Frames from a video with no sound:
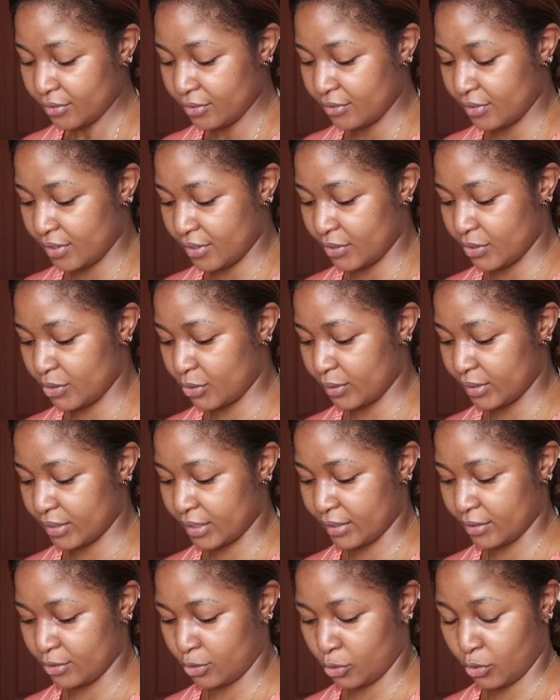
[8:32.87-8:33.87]
Very sweet,
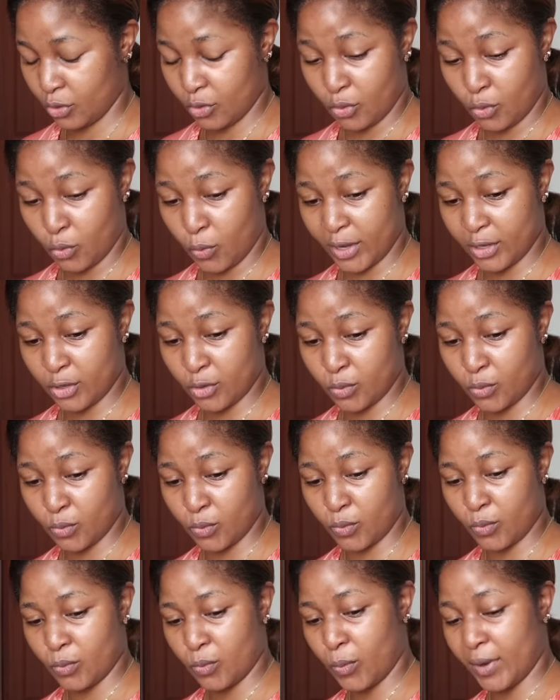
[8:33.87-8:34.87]
and so when
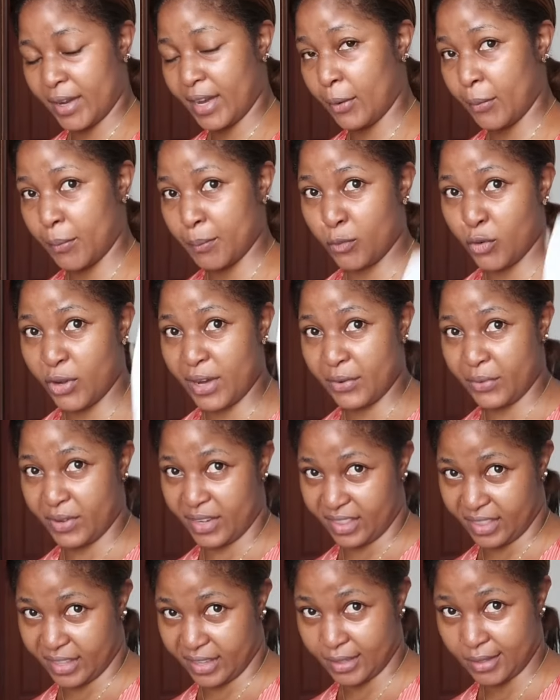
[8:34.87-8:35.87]
I'm
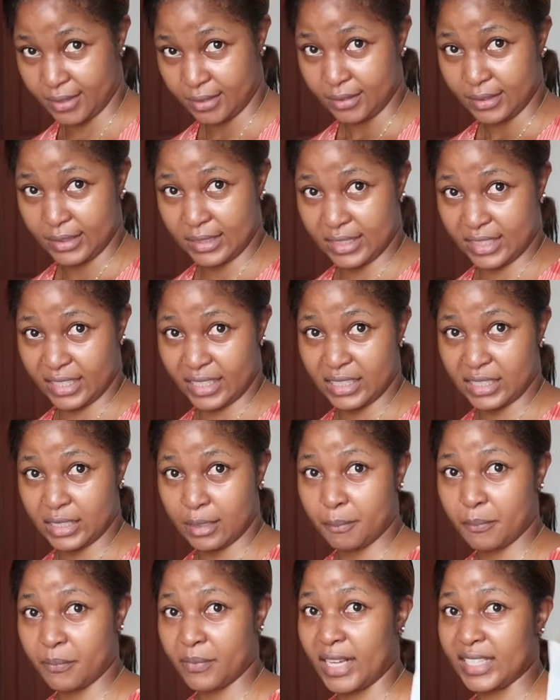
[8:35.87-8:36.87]
wearing this,
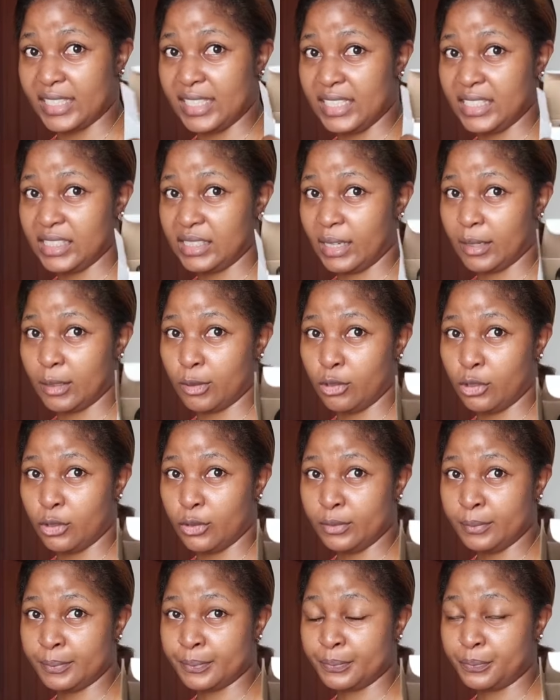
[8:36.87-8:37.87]
at least I
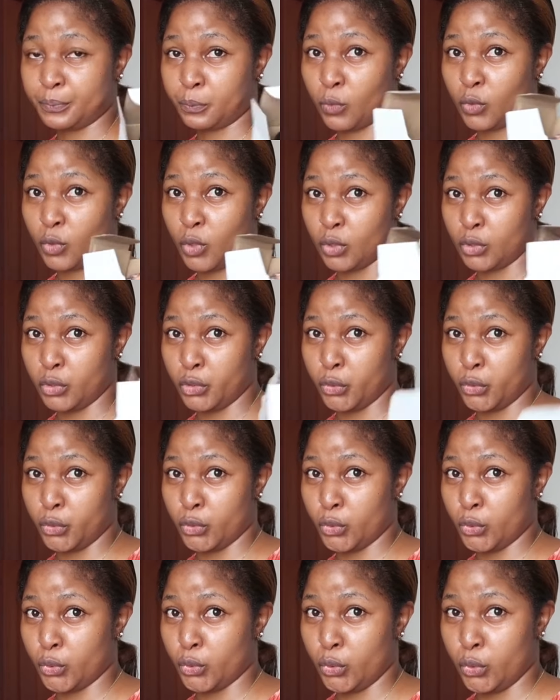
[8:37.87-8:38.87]
know not to
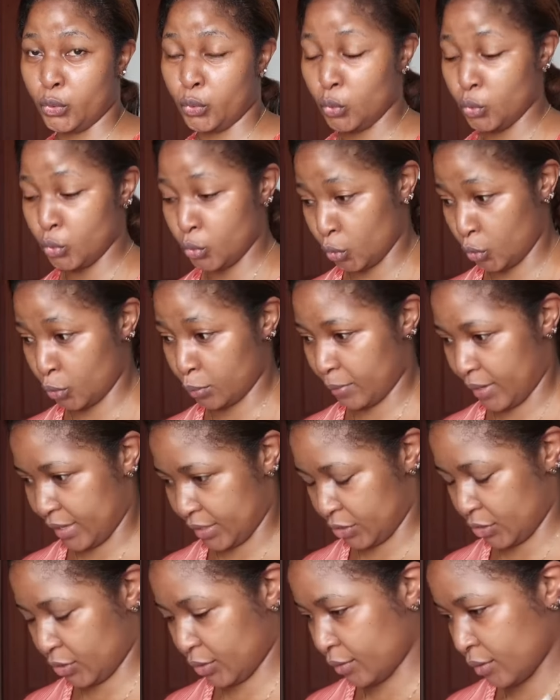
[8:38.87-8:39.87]
do too
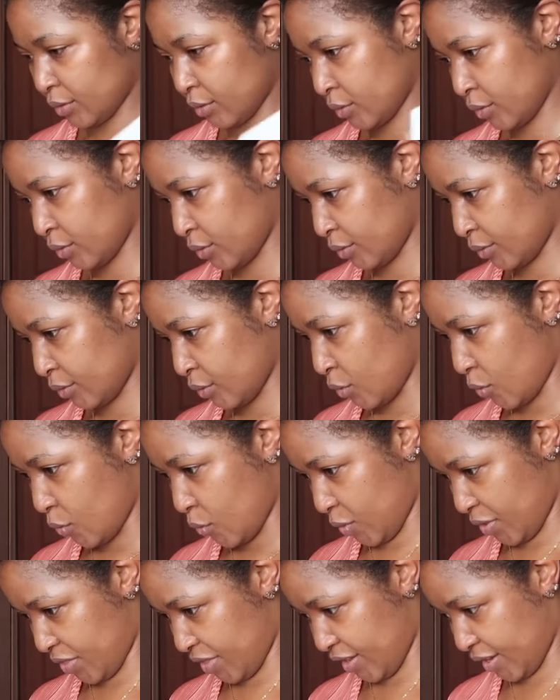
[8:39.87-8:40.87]
much
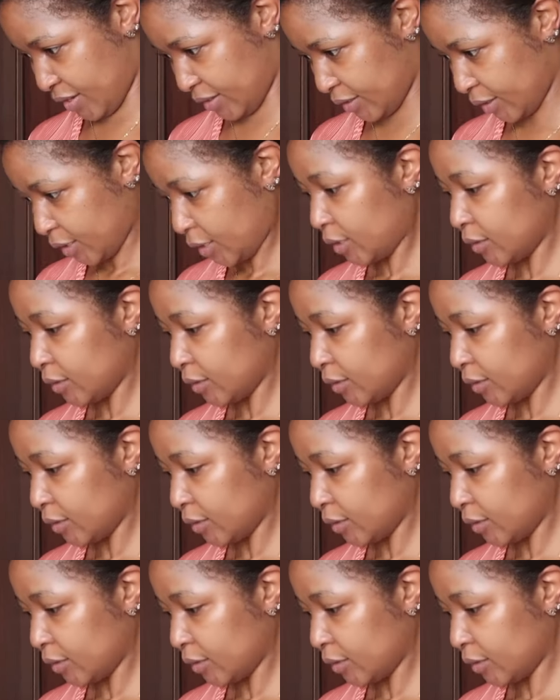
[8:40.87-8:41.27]
with it.